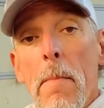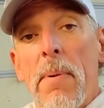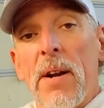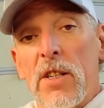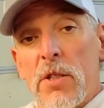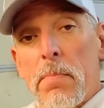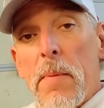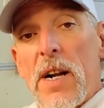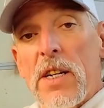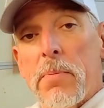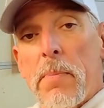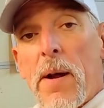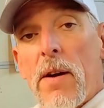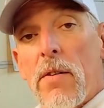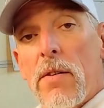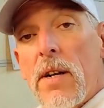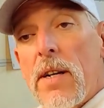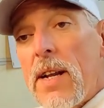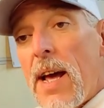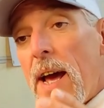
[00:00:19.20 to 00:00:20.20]
But it's much
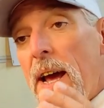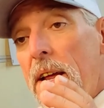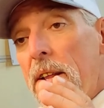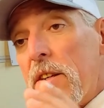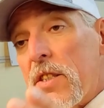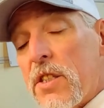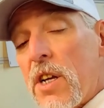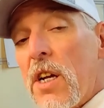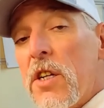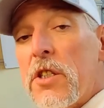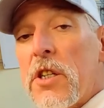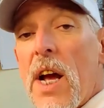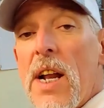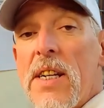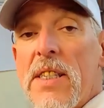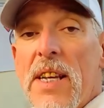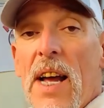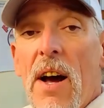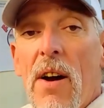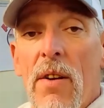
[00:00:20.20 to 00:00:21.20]
better today. The sunshine
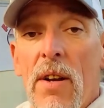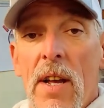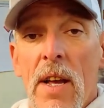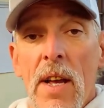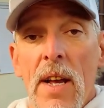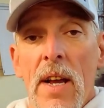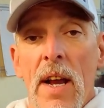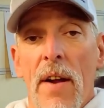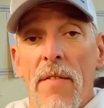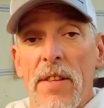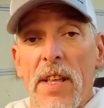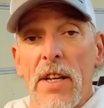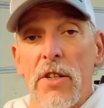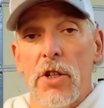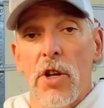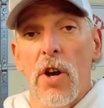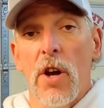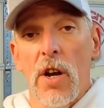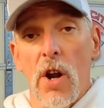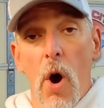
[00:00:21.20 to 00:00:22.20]
is out. Everything's
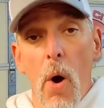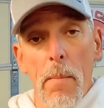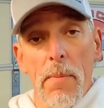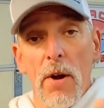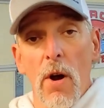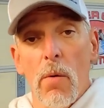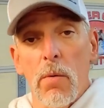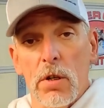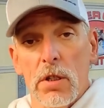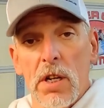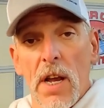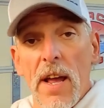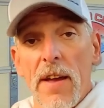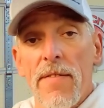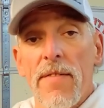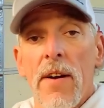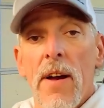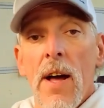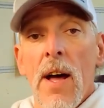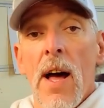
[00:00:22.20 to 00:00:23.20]
good. I hope you all were
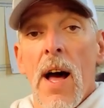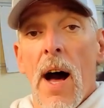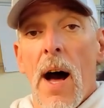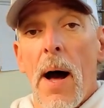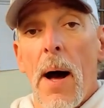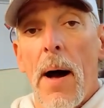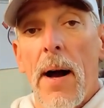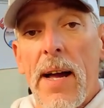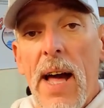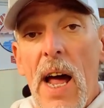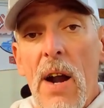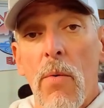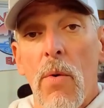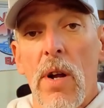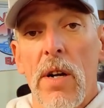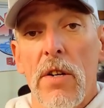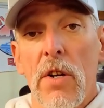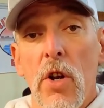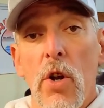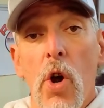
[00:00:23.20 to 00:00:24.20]
safe. Kind of
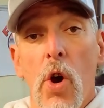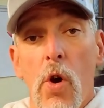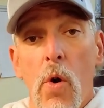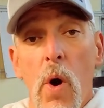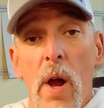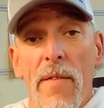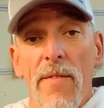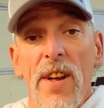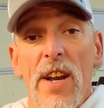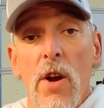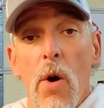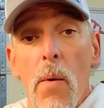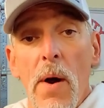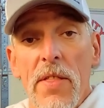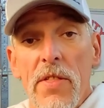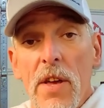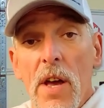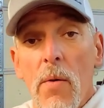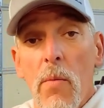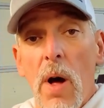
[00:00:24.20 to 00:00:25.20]
wanted to do a quick video
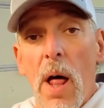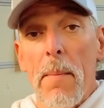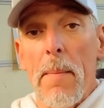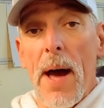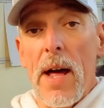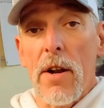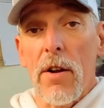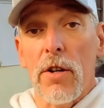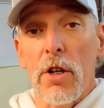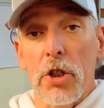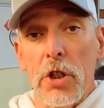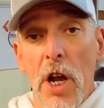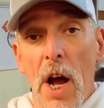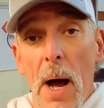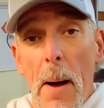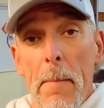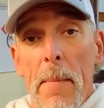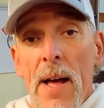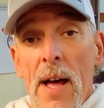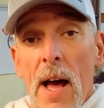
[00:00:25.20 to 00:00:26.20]
with you while I'm out here in the
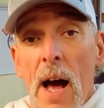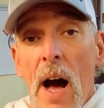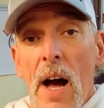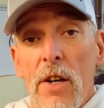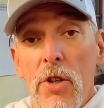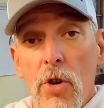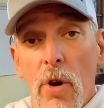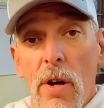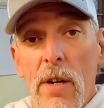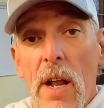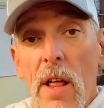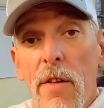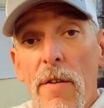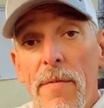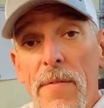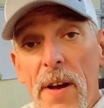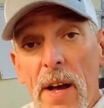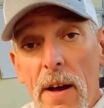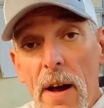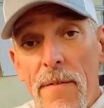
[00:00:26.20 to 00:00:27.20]
shop. Do
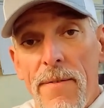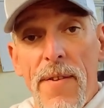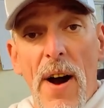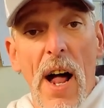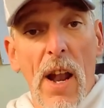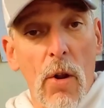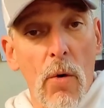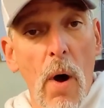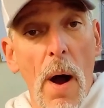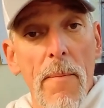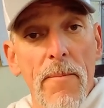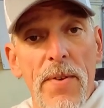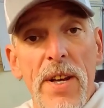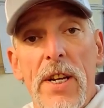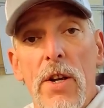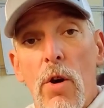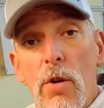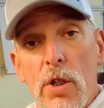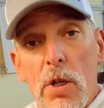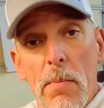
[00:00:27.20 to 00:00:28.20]
a follow-up
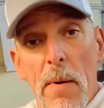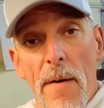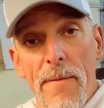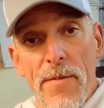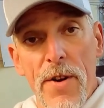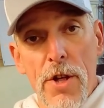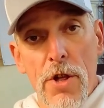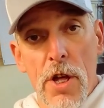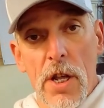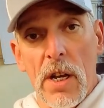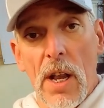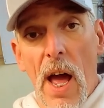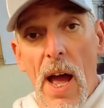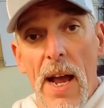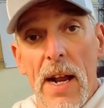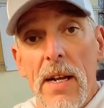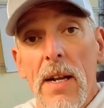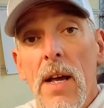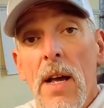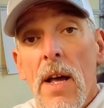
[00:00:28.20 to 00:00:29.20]
video to my fishing
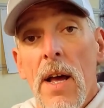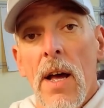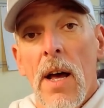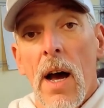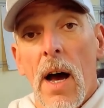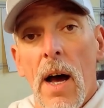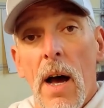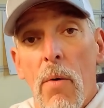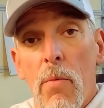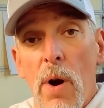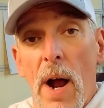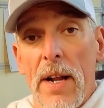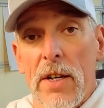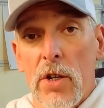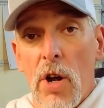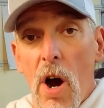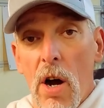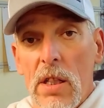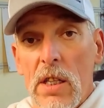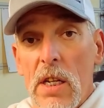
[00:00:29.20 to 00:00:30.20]
line where I
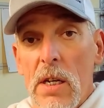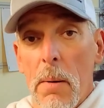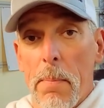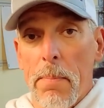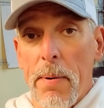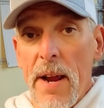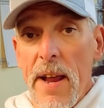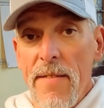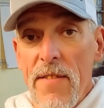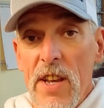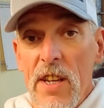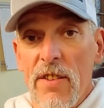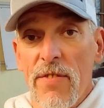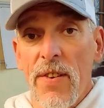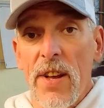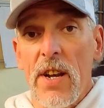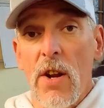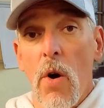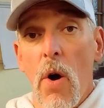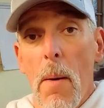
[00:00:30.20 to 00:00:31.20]
talked in the previous
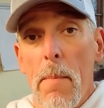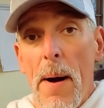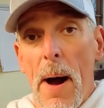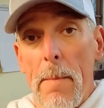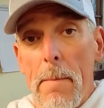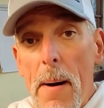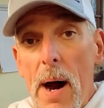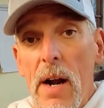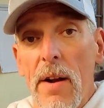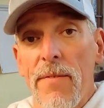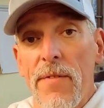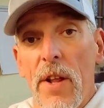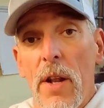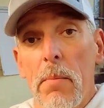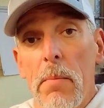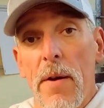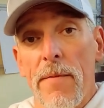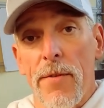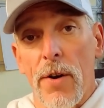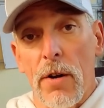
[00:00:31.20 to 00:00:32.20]
video about
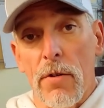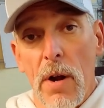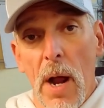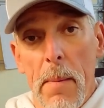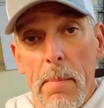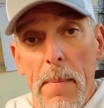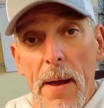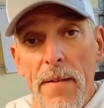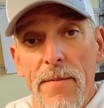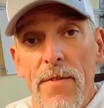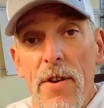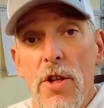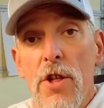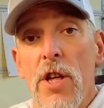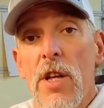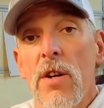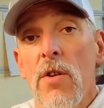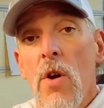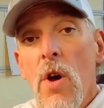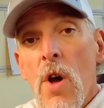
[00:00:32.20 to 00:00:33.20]
monofilament for crankbait
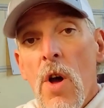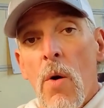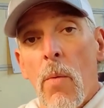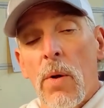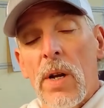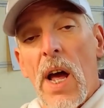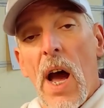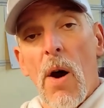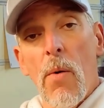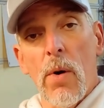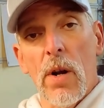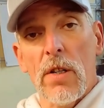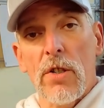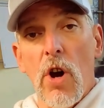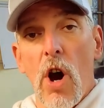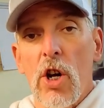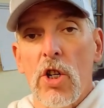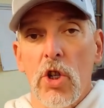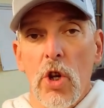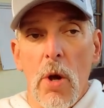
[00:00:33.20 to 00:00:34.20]
fishing. Well, now I want to
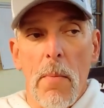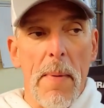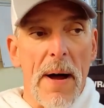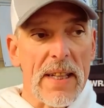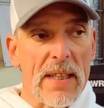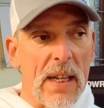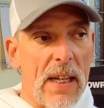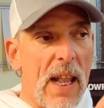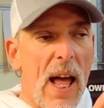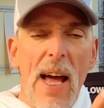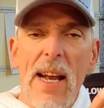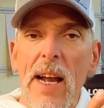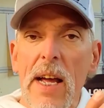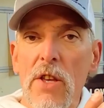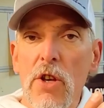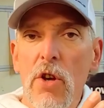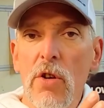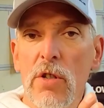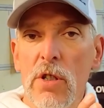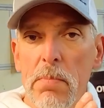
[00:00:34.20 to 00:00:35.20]
talk to you about the line I
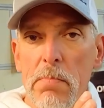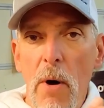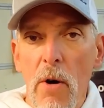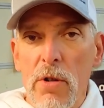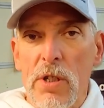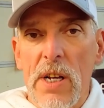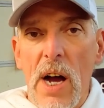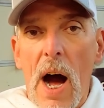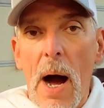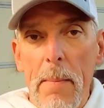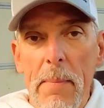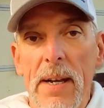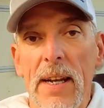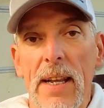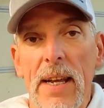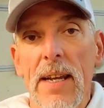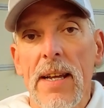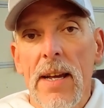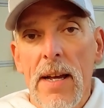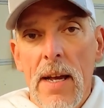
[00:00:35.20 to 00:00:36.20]
use most
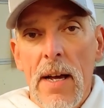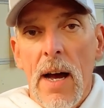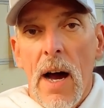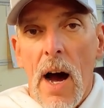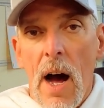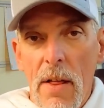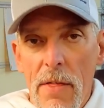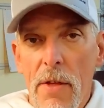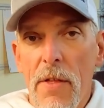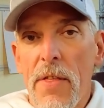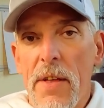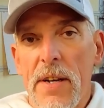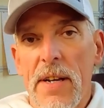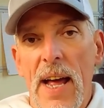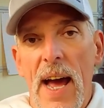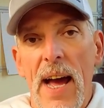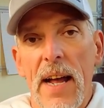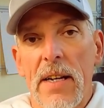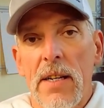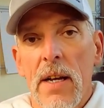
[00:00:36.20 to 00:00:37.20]
commonly other than
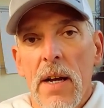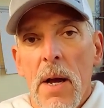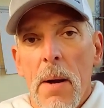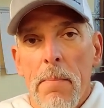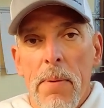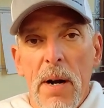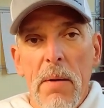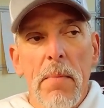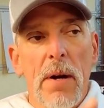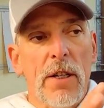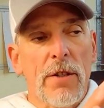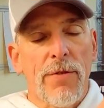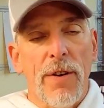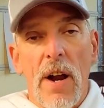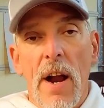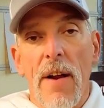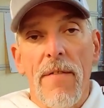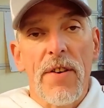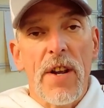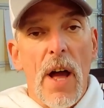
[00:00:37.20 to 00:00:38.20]
that, pretty much
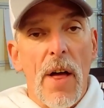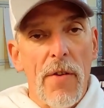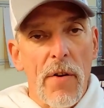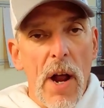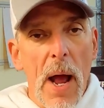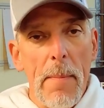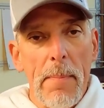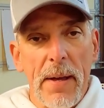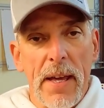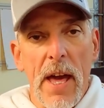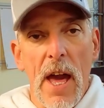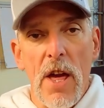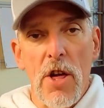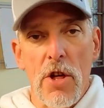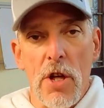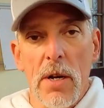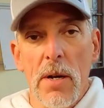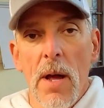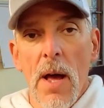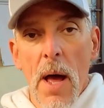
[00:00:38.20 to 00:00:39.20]
for every other
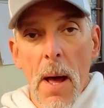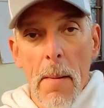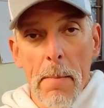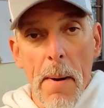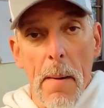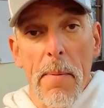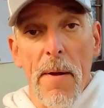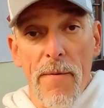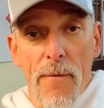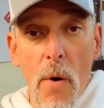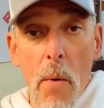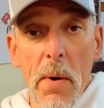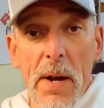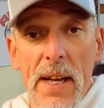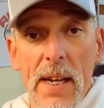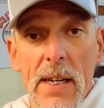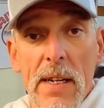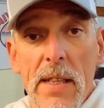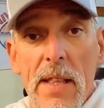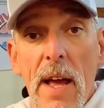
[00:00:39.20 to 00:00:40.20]
application. But before we
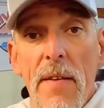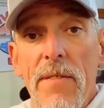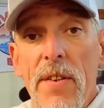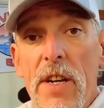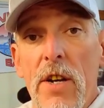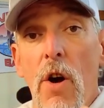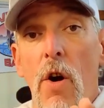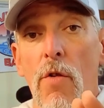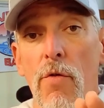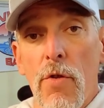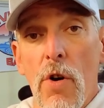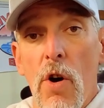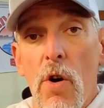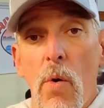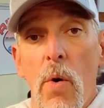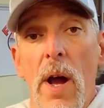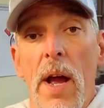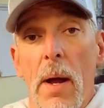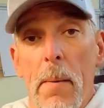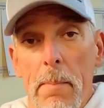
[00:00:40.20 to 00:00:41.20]
get into that video, real
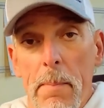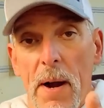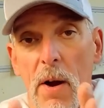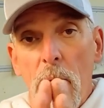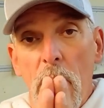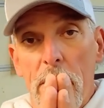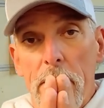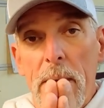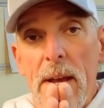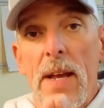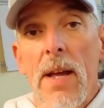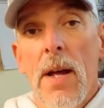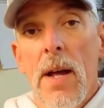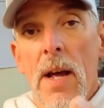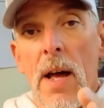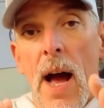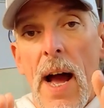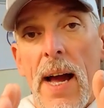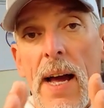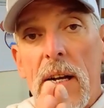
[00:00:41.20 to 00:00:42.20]
quick, bear with me,
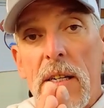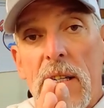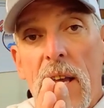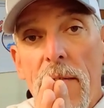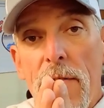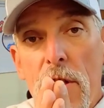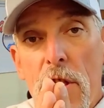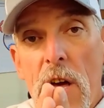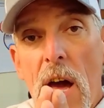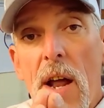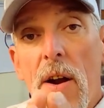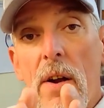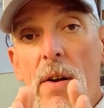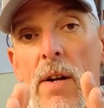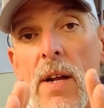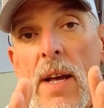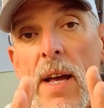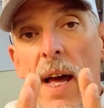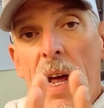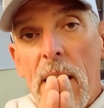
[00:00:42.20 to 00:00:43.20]
I got to give a shout
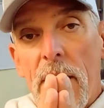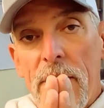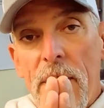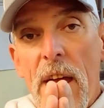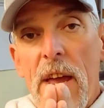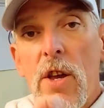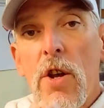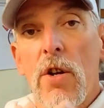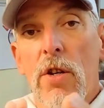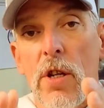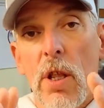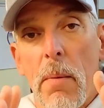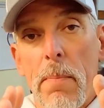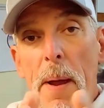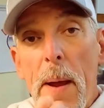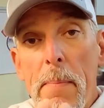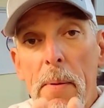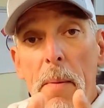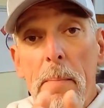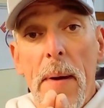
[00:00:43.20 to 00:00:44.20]
out and a thank you to the
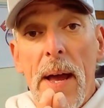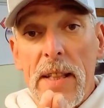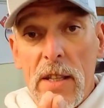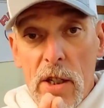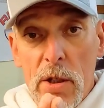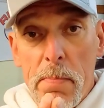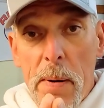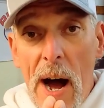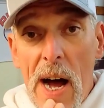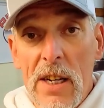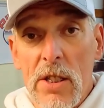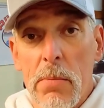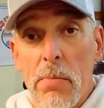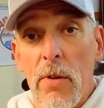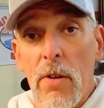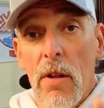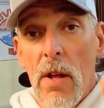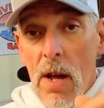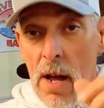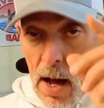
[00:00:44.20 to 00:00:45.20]
people that make this possible.